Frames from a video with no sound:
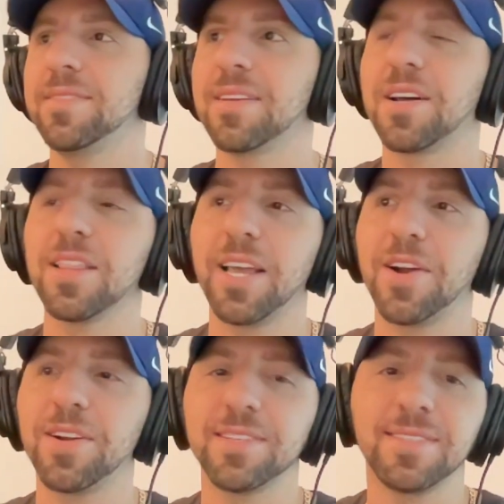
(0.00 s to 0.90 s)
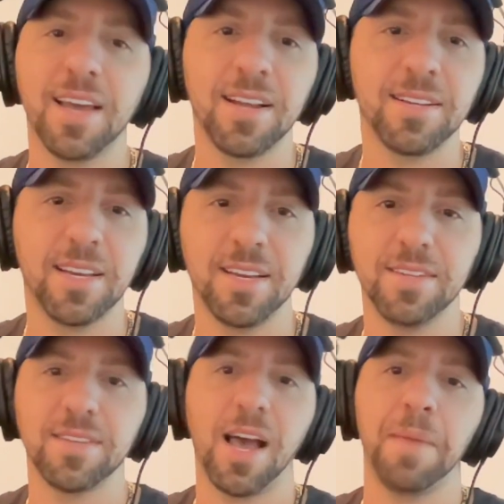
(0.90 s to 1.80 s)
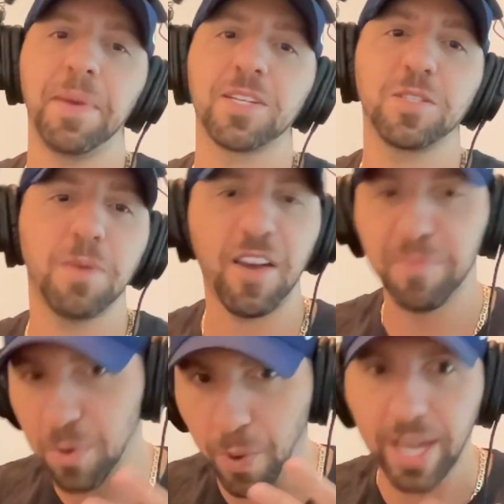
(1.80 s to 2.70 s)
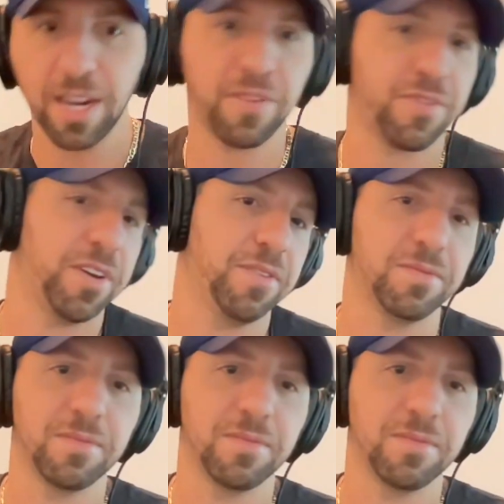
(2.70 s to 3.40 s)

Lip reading: Declared intent is I've been waiting for you.